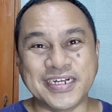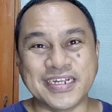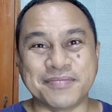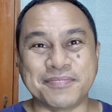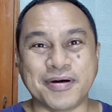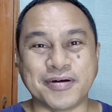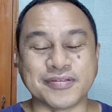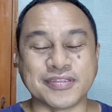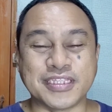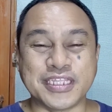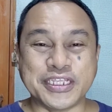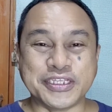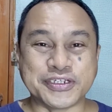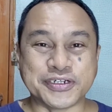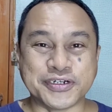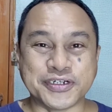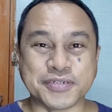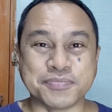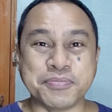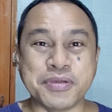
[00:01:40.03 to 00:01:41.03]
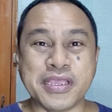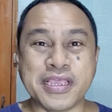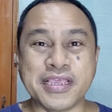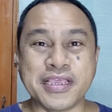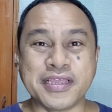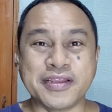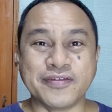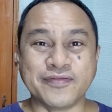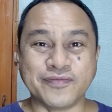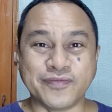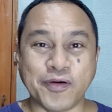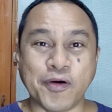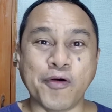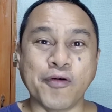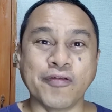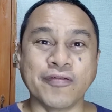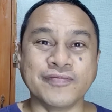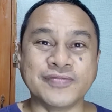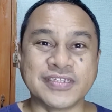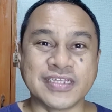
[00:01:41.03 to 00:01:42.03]
about teachers being
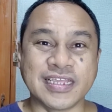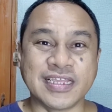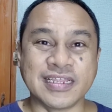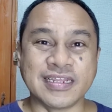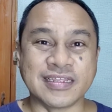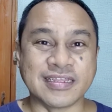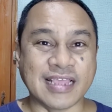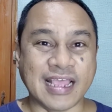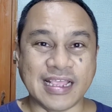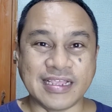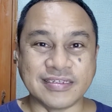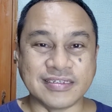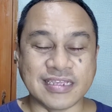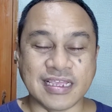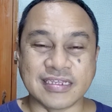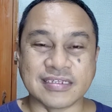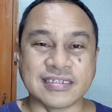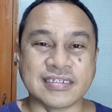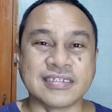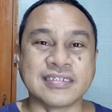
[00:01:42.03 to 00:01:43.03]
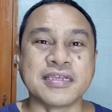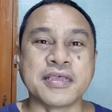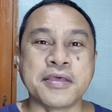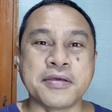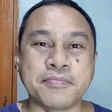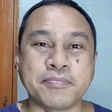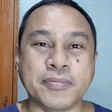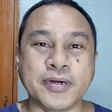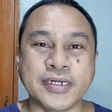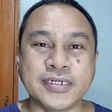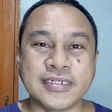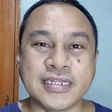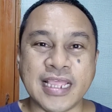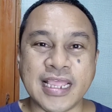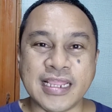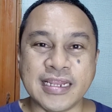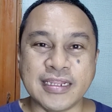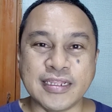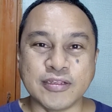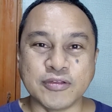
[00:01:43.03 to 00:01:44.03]
involved in cases
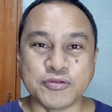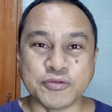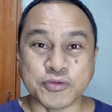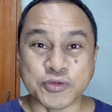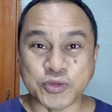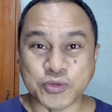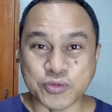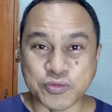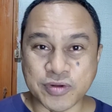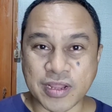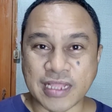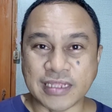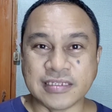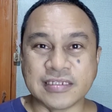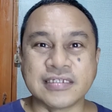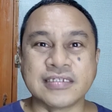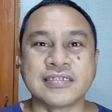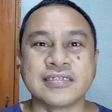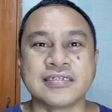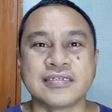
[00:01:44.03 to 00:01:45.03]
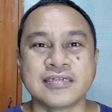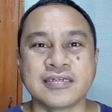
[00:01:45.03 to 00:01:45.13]
pertaining to students.